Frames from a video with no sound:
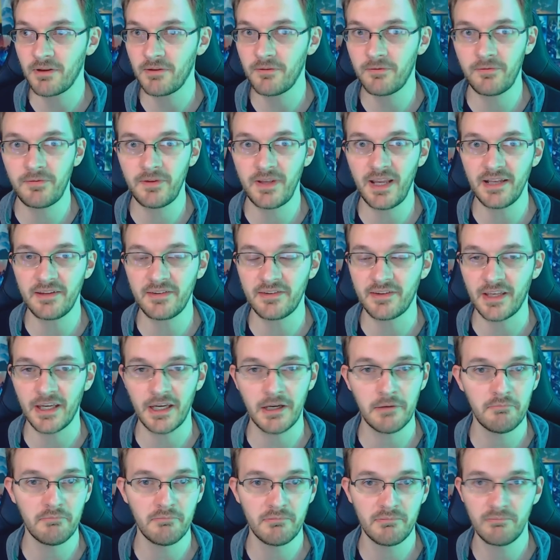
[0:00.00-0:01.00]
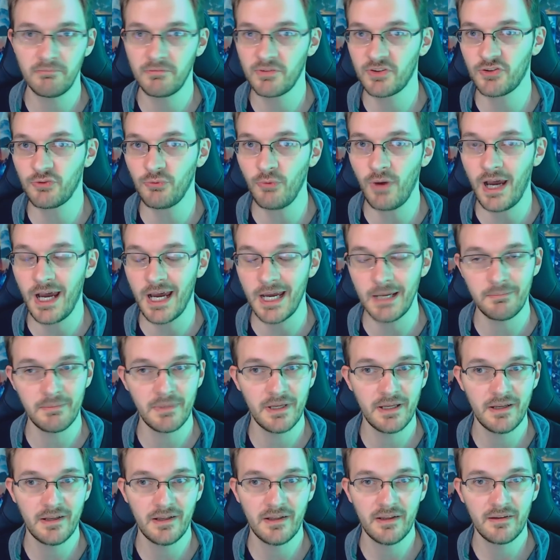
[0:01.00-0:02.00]
Fiesta,
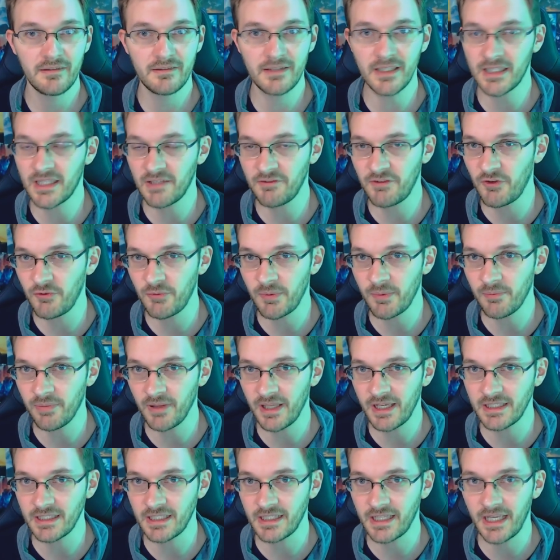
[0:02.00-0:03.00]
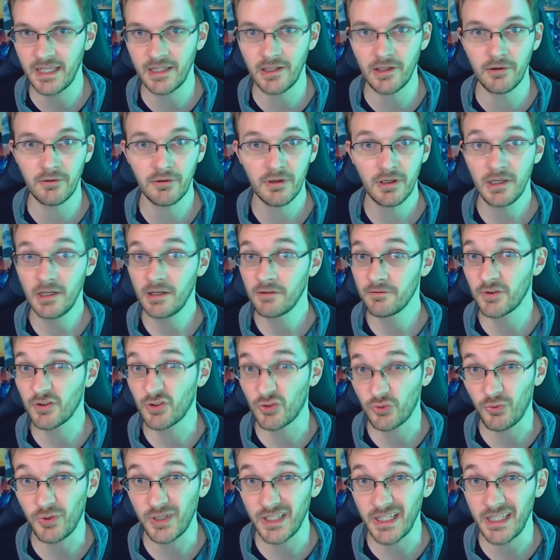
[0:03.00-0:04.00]
SWAT, stuff that we've been playing in Halo for 20